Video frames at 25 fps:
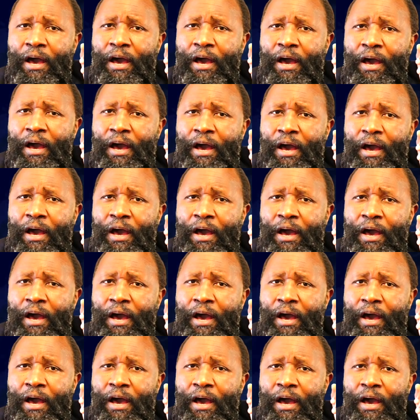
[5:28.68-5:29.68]

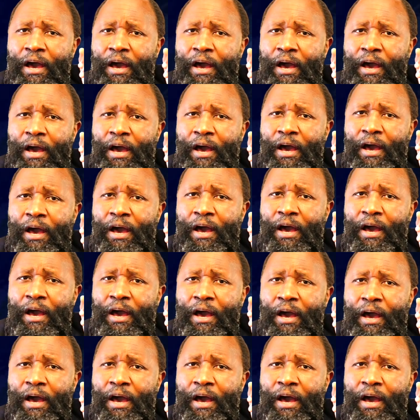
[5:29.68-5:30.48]
No one is speaking in this clip.